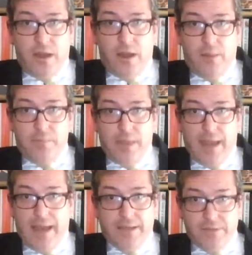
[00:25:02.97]
um,
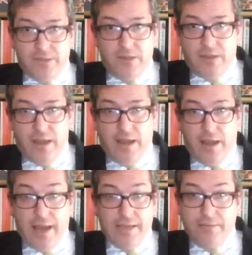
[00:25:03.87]
and
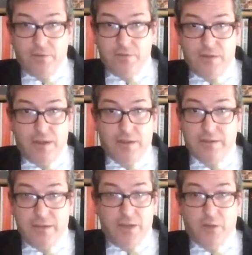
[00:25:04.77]
uh, and even
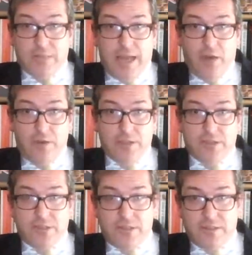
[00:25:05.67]
uh, you know
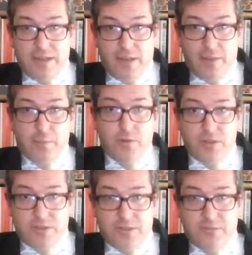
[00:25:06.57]
Taoists and, and other
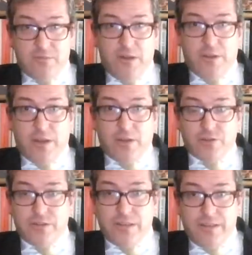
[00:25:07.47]
Buddhists throughout the
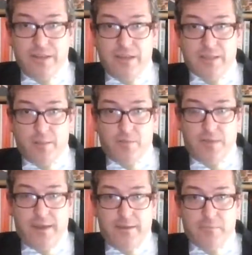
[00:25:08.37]
country. Some
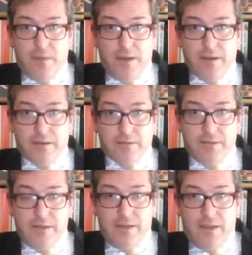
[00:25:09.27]
of their uh,
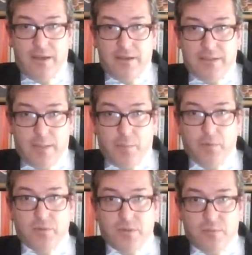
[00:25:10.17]
uh,
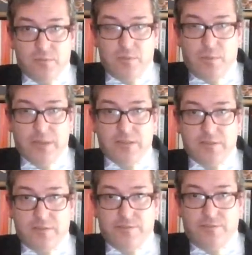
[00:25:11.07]
temples and
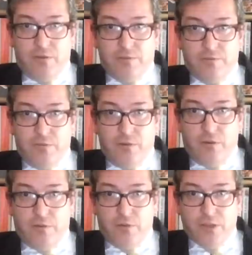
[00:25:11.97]
places of, of,
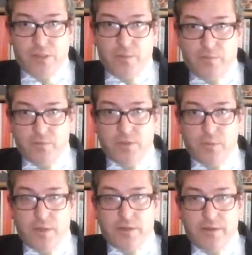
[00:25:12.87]
of worship have
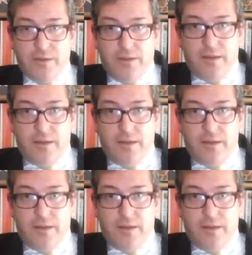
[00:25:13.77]
also been